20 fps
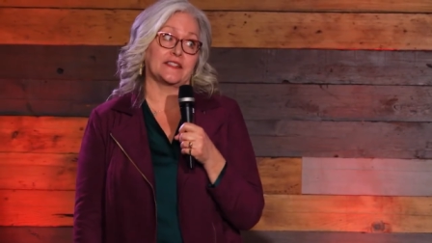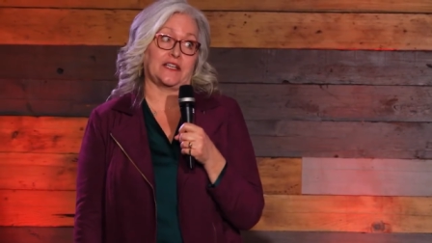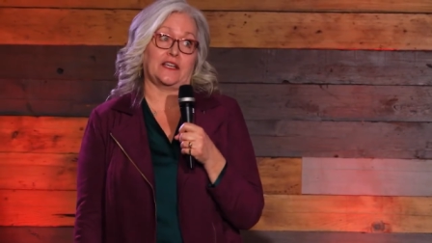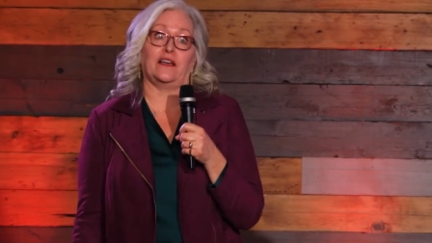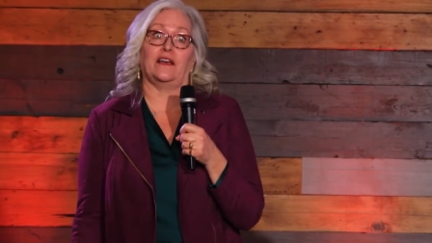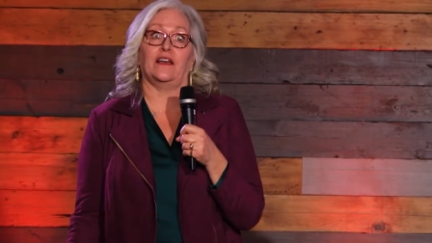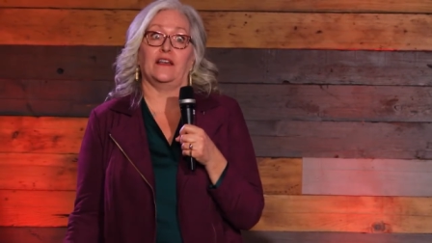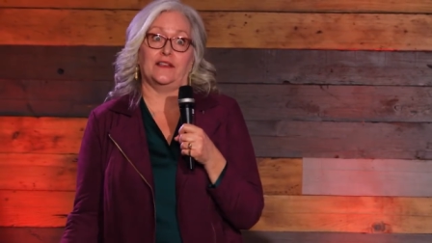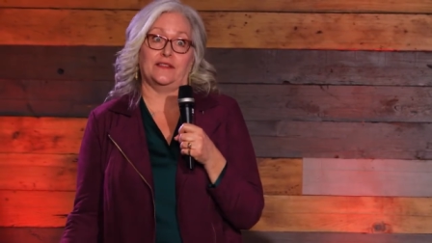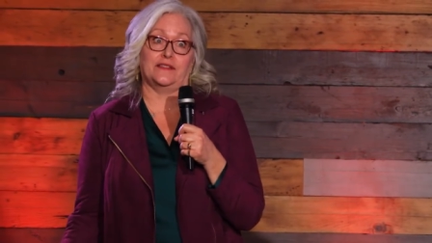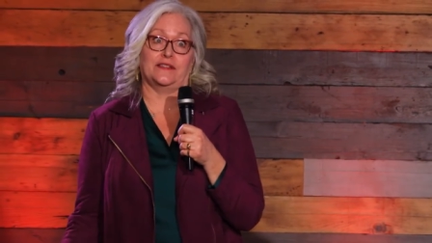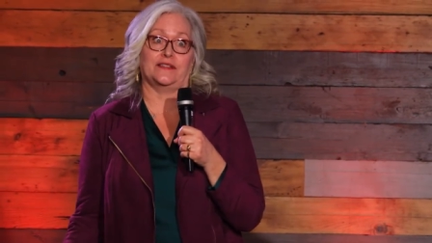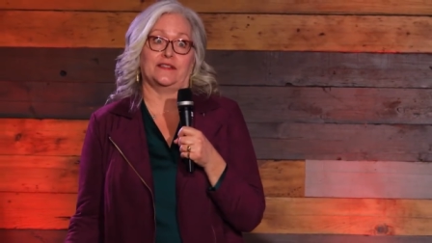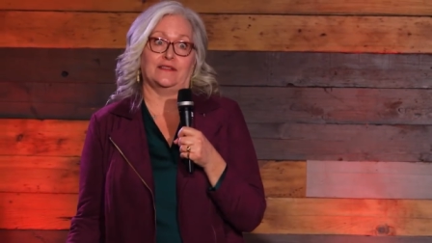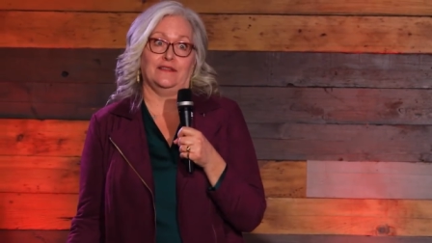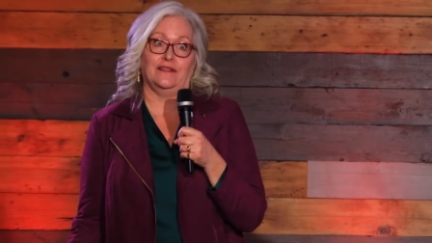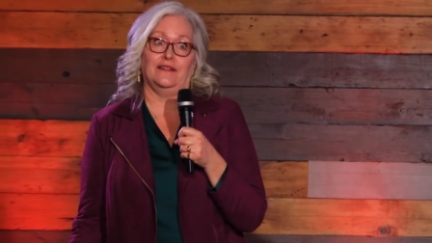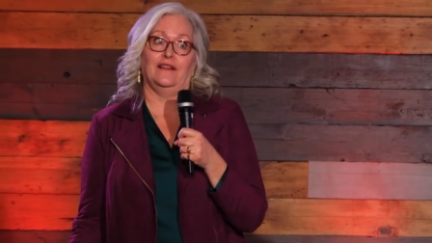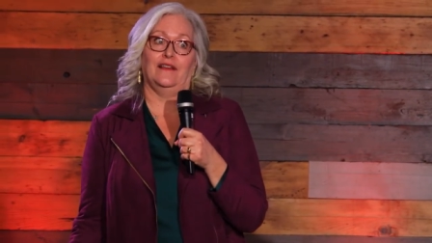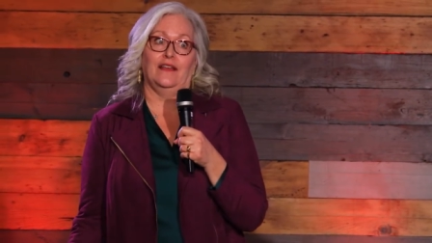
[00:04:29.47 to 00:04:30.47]

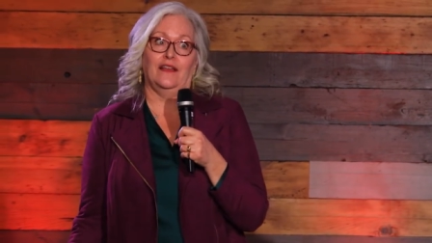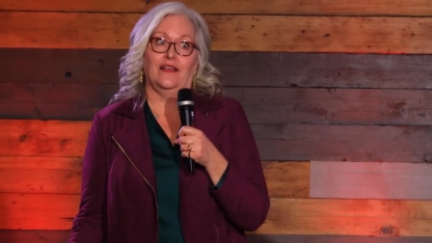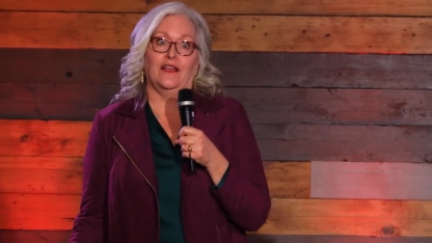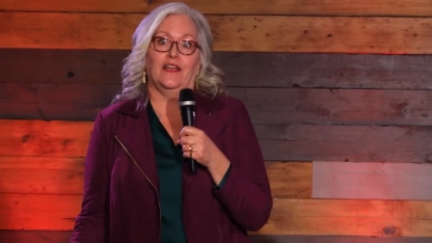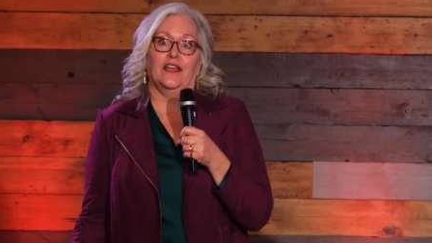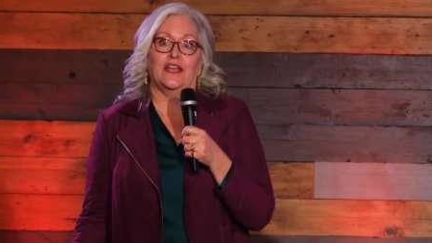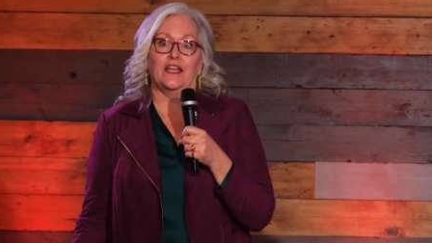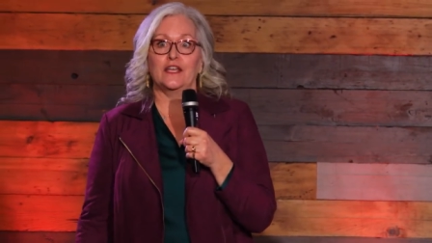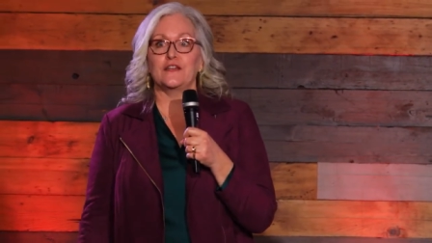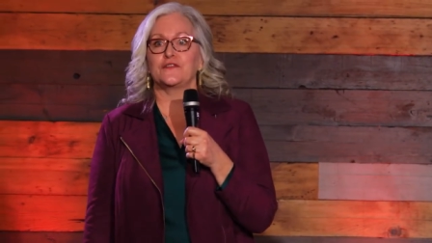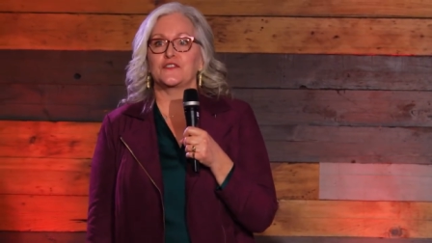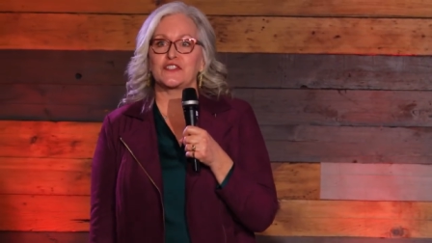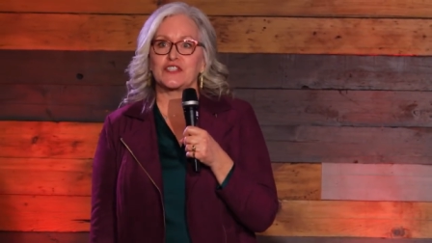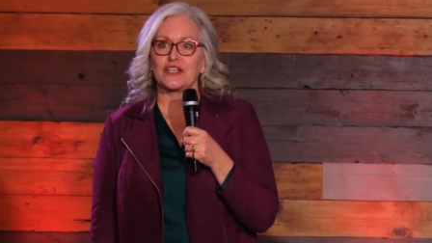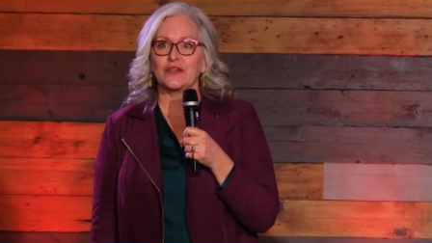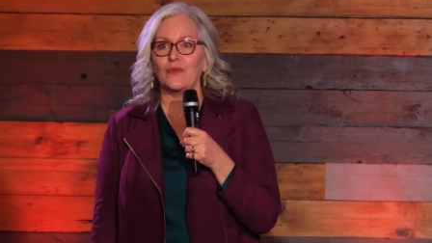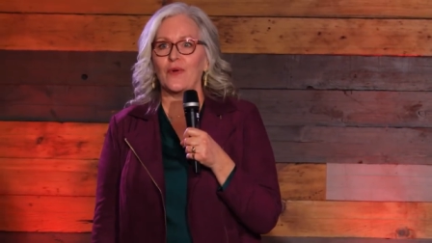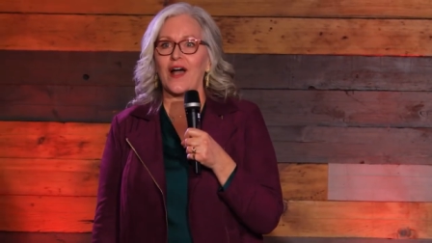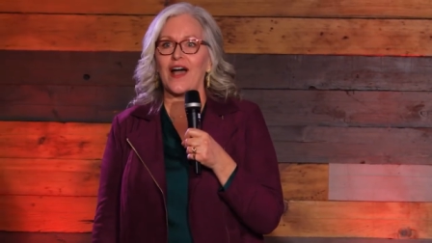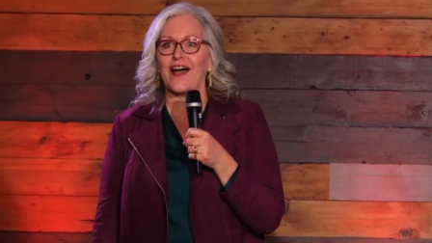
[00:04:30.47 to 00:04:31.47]
Because if
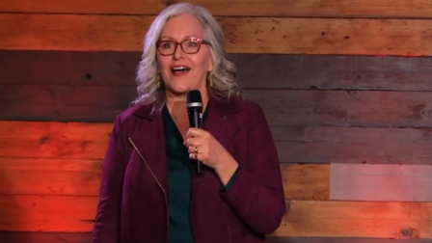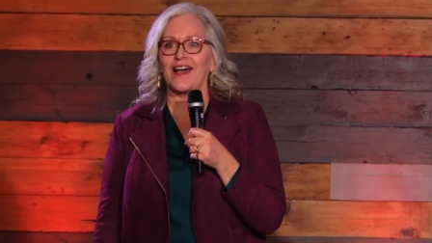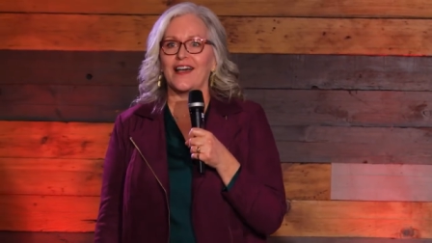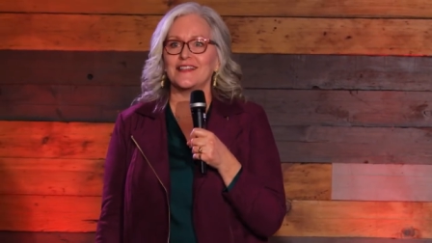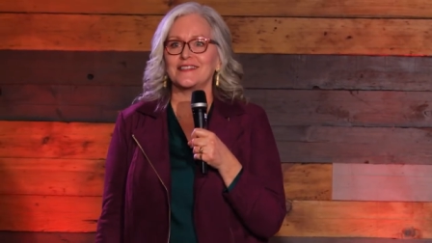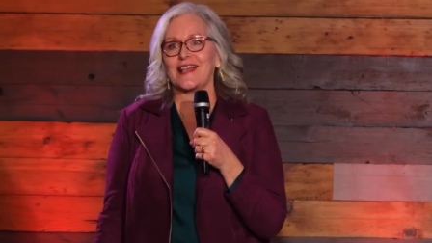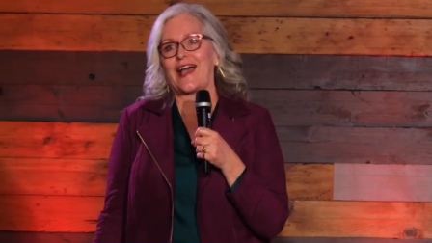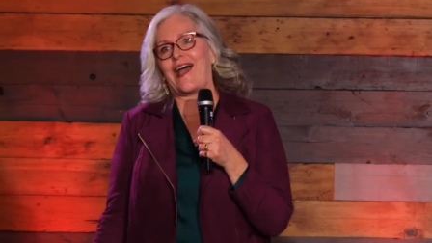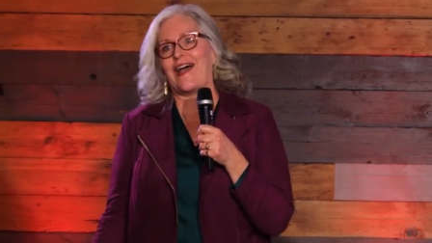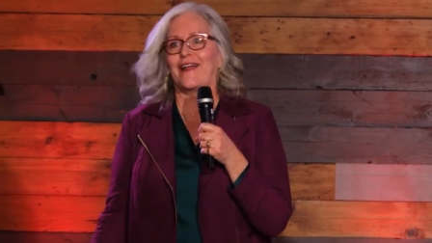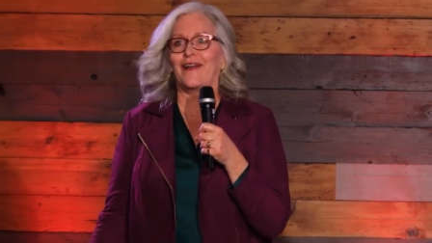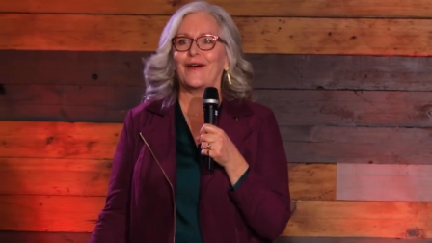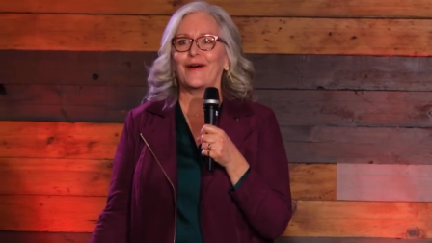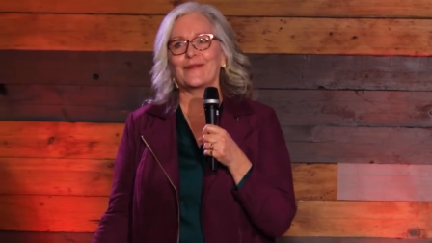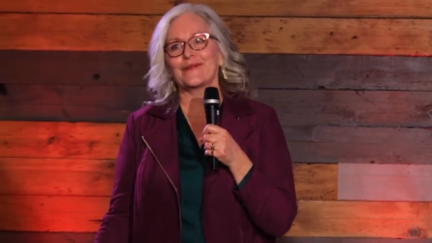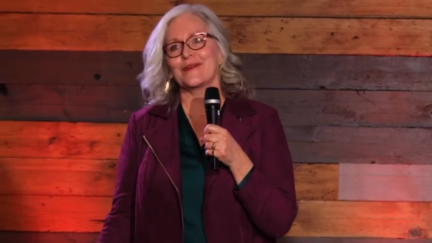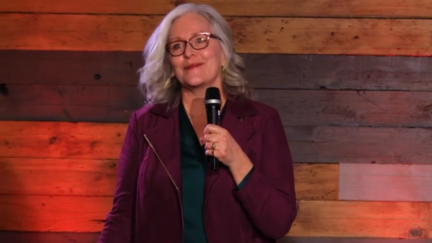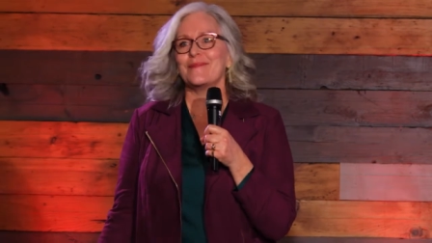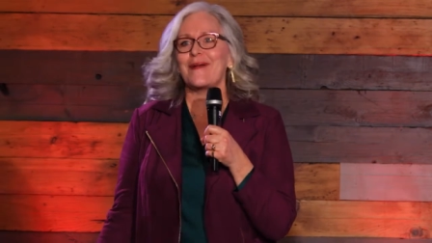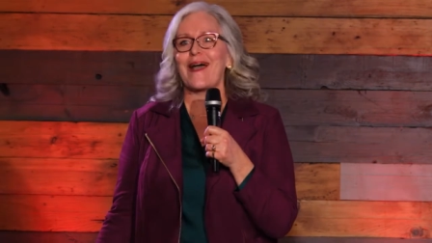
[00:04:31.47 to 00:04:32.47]
she was, I
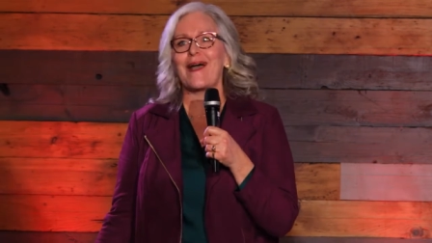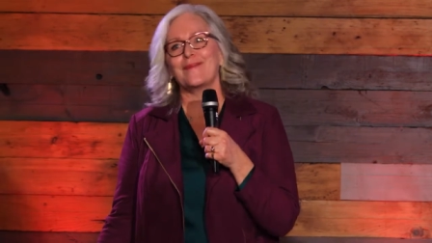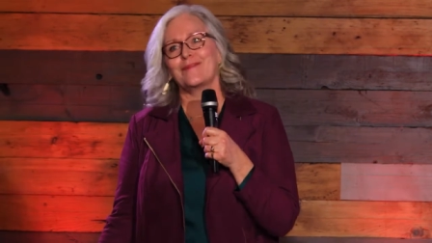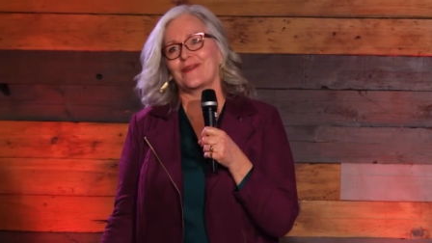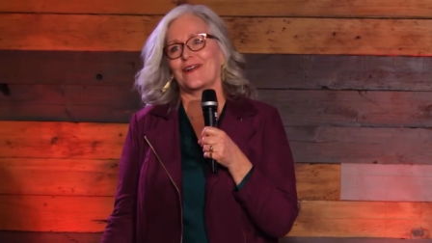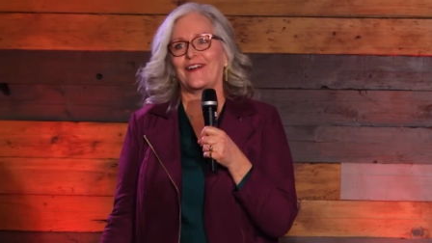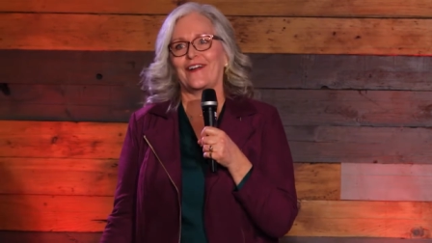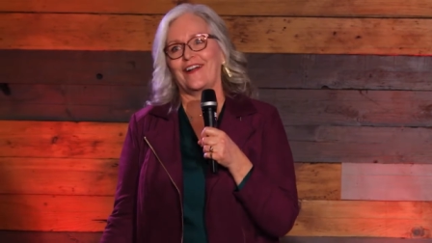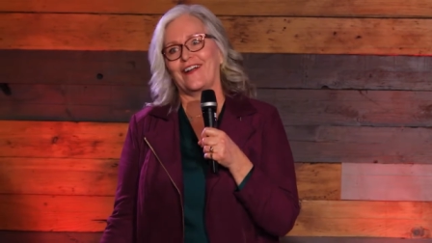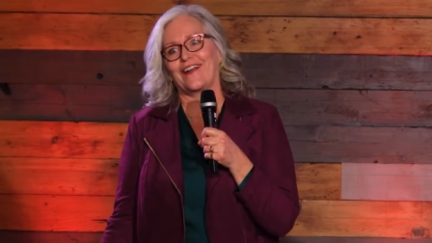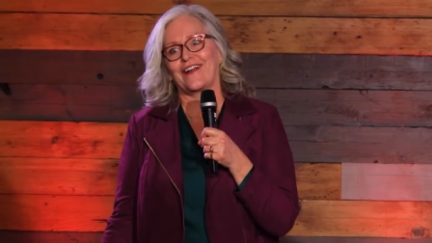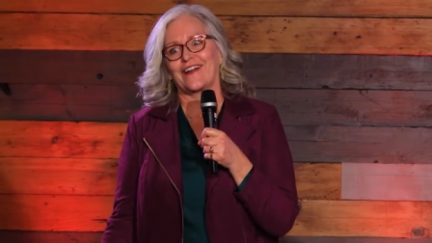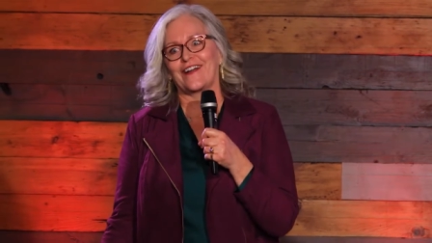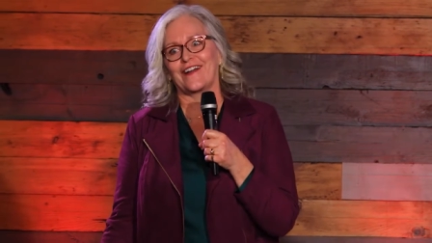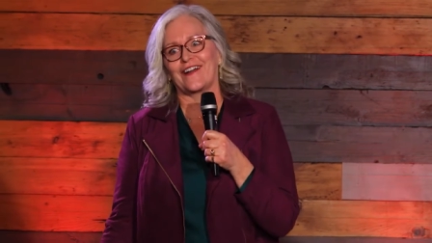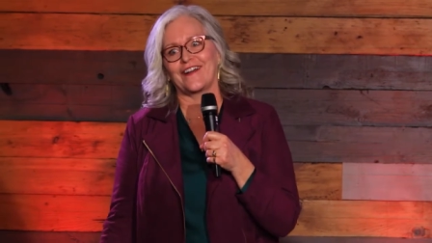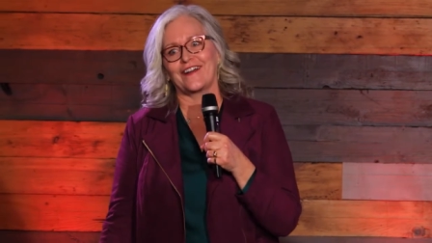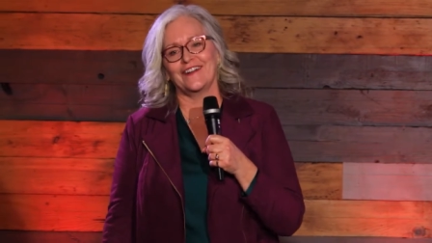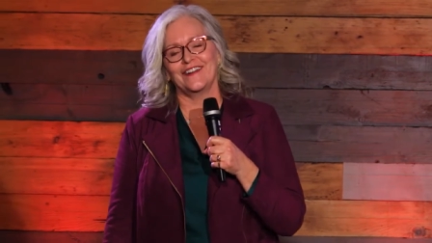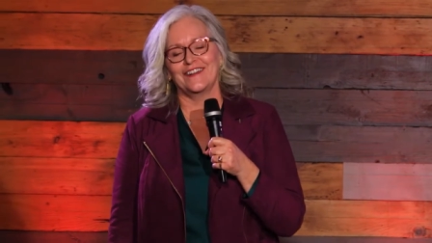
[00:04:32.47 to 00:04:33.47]
don't remember
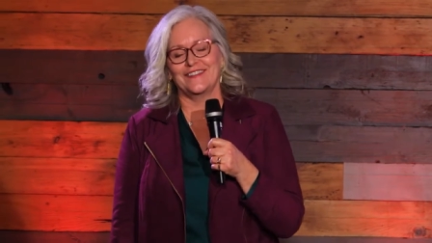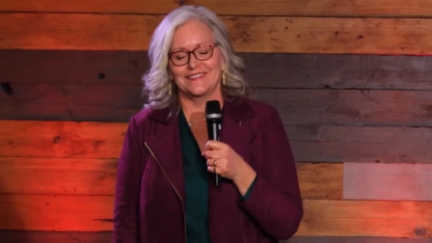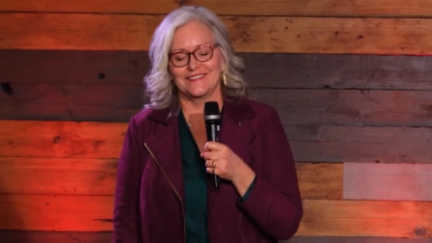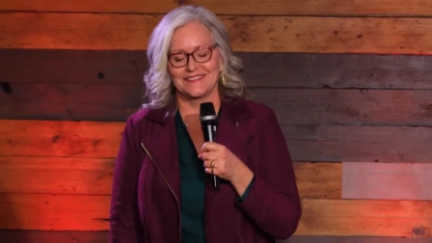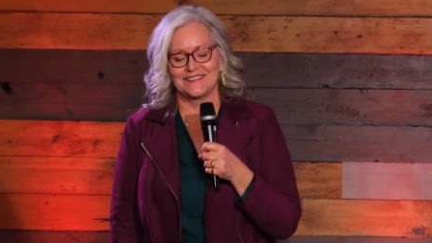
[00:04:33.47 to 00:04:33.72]
her.